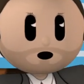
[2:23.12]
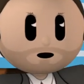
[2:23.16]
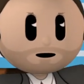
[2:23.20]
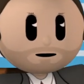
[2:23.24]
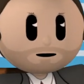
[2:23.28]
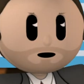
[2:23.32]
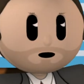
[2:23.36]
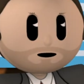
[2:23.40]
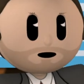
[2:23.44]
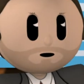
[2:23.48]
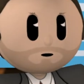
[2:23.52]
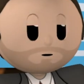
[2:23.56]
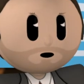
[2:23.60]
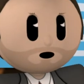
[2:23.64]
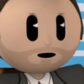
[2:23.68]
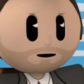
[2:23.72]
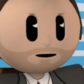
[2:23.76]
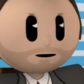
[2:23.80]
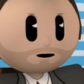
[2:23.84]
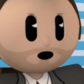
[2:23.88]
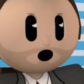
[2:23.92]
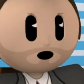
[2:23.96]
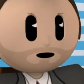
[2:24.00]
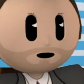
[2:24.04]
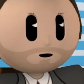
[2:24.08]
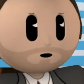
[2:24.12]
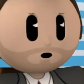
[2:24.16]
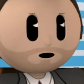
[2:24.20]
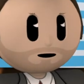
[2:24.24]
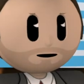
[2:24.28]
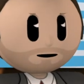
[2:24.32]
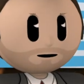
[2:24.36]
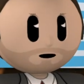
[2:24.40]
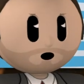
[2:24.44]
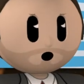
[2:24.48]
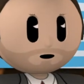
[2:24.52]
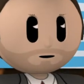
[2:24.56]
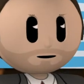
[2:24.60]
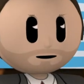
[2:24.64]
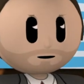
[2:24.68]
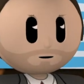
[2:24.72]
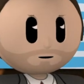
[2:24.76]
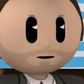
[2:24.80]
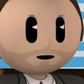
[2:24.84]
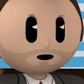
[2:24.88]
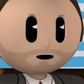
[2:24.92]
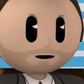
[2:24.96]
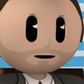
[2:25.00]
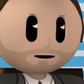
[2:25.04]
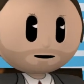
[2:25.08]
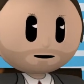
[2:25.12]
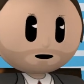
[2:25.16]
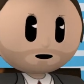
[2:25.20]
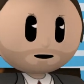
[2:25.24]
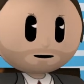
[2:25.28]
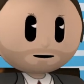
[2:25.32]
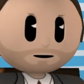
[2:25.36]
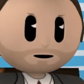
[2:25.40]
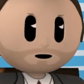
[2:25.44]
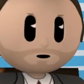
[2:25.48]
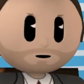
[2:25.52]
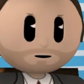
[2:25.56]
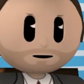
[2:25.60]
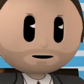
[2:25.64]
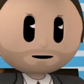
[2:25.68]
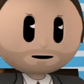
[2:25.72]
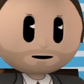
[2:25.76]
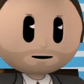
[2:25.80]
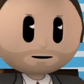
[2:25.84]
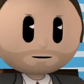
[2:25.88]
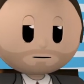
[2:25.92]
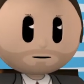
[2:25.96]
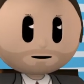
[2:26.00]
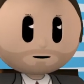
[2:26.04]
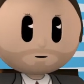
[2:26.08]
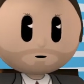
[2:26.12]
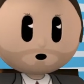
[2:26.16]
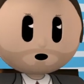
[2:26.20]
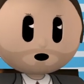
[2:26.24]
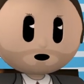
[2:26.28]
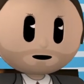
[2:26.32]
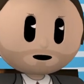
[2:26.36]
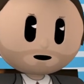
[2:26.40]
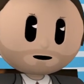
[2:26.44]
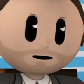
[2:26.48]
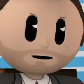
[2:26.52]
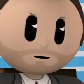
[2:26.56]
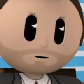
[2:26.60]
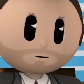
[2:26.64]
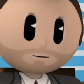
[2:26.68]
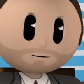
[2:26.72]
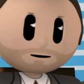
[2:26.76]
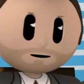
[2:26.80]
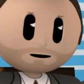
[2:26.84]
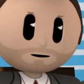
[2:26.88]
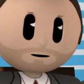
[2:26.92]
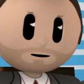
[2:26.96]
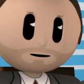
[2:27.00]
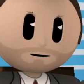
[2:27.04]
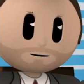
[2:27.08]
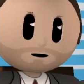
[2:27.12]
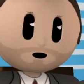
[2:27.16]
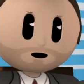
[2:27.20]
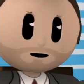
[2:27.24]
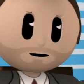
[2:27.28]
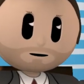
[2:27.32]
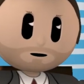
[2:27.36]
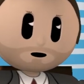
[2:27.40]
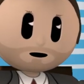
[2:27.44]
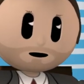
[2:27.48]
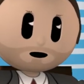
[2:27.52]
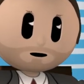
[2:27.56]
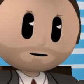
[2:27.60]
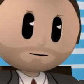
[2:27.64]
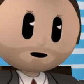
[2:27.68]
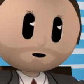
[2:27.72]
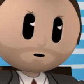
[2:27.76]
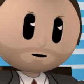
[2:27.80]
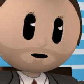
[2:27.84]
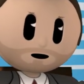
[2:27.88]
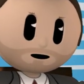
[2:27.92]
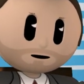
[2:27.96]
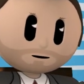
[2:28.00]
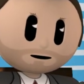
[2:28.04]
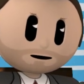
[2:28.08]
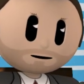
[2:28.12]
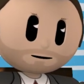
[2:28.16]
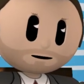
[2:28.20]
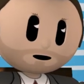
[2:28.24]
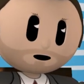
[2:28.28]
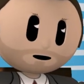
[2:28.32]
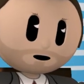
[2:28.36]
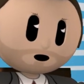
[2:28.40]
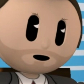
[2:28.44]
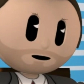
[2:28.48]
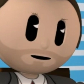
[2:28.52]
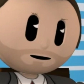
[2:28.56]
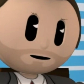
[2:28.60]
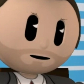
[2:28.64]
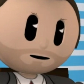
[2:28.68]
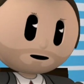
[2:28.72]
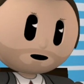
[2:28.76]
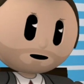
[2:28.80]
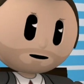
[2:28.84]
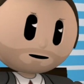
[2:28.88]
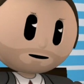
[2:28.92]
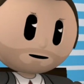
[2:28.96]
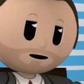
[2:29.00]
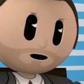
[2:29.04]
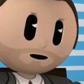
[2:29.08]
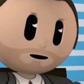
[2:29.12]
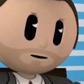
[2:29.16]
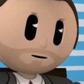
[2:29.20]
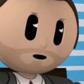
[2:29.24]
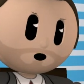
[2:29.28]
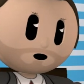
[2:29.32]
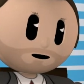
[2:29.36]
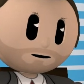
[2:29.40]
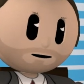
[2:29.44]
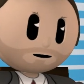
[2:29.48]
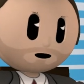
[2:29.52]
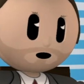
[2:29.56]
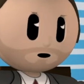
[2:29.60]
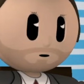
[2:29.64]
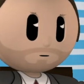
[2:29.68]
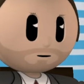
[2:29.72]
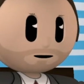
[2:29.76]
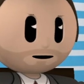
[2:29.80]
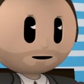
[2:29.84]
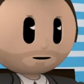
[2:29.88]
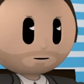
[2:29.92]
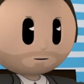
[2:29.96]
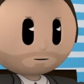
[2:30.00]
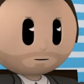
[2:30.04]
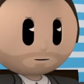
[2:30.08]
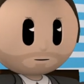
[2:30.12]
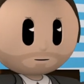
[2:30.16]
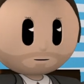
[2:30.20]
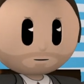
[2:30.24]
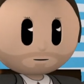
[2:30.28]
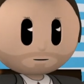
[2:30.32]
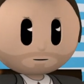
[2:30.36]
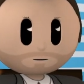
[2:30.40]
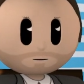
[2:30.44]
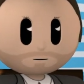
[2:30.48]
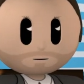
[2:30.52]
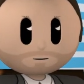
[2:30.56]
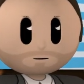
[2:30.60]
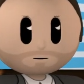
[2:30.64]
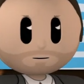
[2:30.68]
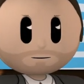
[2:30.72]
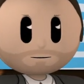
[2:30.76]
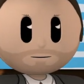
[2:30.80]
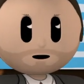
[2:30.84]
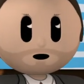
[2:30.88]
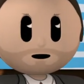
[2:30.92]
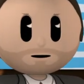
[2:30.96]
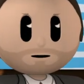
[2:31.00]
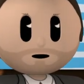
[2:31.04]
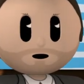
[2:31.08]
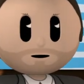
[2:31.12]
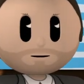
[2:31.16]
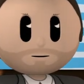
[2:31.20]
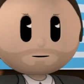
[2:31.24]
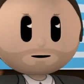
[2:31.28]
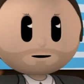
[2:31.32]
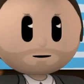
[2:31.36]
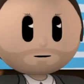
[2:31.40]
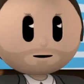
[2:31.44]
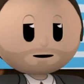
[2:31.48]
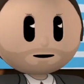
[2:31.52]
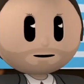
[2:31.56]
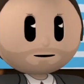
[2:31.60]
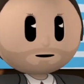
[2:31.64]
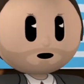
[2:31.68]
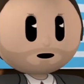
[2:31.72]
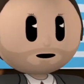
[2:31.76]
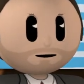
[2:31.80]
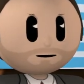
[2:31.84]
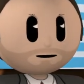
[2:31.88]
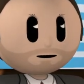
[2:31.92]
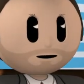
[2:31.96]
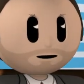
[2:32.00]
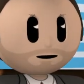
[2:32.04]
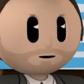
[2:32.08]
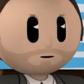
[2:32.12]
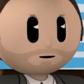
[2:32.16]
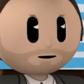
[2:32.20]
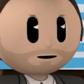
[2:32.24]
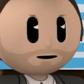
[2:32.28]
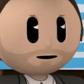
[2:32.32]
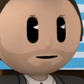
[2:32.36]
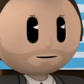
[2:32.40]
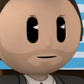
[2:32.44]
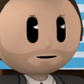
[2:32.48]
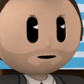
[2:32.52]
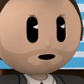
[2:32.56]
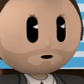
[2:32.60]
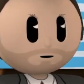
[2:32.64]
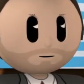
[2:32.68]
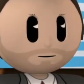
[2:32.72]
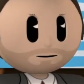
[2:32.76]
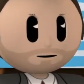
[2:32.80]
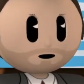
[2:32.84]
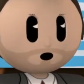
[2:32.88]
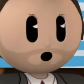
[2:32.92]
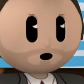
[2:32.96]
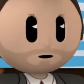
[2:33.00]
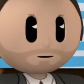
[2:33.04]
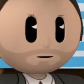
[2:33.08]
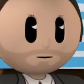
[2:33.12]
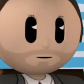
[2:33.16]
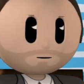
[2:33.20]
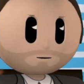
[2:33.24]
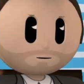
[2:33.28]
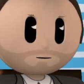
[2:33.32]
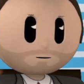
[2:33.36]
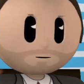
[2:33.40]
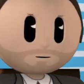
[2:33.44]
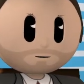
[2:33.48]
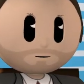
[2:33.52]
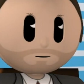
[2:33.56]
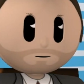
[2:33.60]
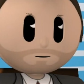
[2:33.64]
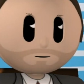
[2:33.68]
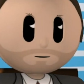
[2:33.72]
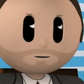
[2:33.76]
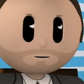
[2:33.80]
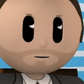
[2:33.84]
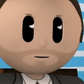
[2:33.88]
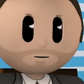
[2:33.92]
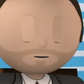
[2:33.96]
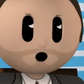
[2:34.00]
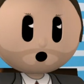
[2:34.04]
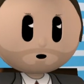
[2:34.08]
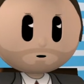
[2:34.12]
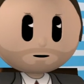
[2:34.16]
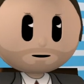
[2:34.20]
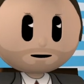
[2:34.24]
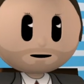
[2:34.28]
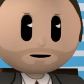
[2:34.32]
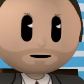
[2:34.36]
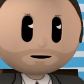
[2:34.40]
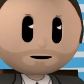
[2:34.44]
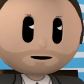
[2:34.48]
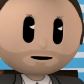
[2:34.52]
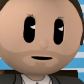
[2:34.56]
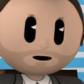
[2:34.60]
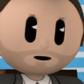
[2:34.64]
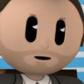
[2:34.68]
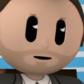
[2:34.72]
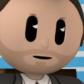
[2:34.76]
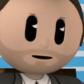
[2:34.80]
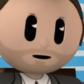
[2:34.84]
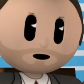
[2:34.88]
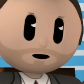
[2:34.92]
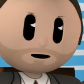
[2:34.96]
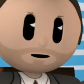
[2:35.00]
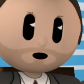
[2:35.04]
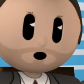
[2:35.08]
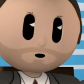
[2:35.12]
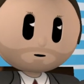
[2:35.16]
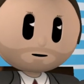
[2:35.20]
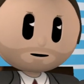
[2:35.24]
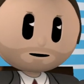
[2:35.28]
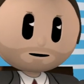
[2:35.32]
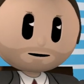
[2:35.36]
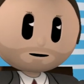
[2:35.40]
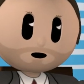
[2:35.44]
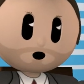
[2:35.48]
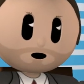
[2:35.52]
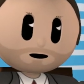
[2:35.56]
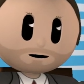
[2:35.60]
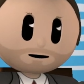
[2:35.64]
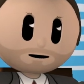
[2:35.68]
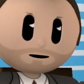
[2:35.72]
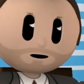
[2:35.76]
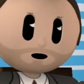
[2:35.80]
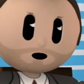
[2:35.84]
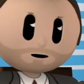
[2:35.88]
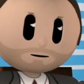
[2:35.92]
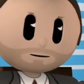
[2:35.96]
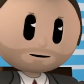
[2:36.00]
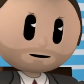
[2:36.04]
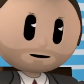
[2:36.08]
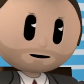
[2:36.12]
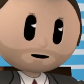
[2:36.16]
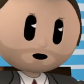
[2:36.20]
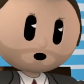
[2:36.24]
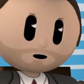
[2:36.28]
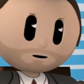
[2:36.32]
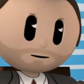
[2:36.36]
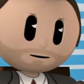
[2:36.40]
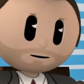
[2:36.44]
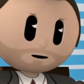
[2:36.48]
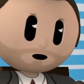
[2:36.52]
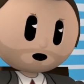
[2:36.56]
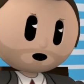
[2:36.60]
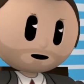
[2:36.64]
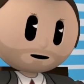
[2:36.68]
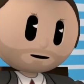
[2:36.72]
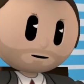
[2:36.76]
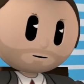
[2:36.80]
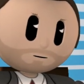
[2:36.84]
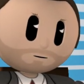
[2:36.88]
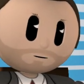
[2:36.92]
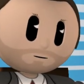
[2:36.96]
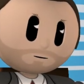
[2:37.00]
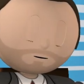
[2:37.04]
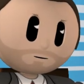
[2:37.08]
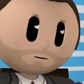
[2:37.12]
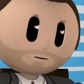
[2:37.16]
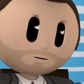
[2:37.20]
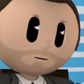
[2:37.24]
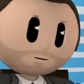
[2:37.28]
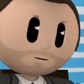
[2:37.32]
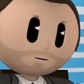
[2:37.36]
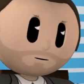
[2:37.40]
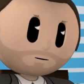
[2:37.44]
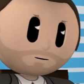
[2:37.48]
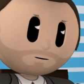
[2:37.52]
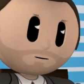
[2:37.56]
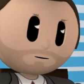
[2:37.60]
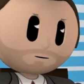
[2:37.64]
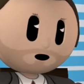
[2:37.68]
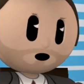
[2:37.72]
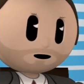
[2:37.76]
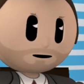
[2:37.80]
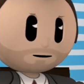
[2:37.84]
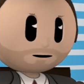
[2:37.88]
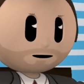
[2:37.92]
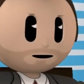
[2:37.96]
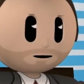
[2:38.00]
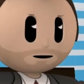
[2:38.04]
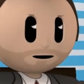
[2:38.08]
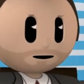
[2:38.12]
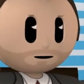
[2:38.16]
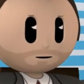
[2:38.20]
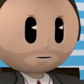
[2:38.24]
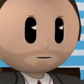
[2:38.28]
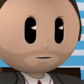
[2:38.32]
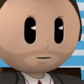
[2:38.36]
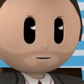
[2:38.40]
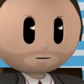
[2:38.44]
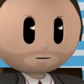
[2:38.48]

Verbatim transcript: and mother and father would pool their money together to make sure one of their siblings would have a certain thing that would benefit them long-term. Such as helping them get their books for school. Or to be able to afford to go to basketball camp. Again,